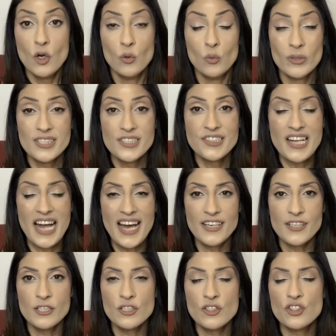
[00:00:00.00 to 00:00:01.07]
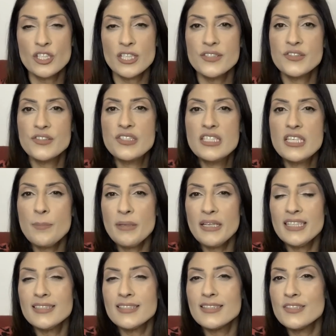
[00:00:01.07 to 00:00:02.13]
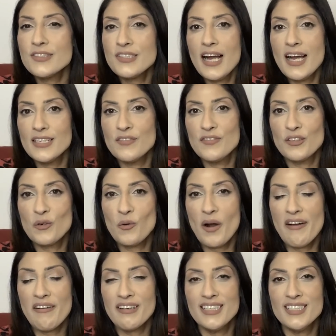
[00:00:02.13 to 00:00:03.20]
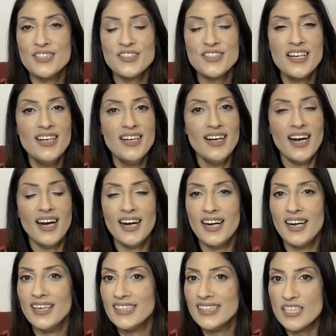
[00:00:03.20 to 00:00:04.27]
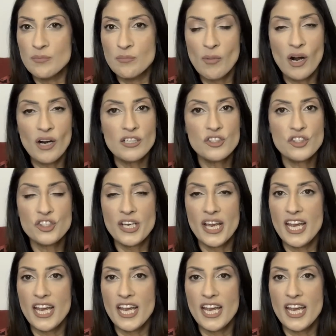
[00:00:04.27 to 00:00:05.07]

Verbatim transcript: With Saturn just dipping into the sign of Aquarius uh, in March,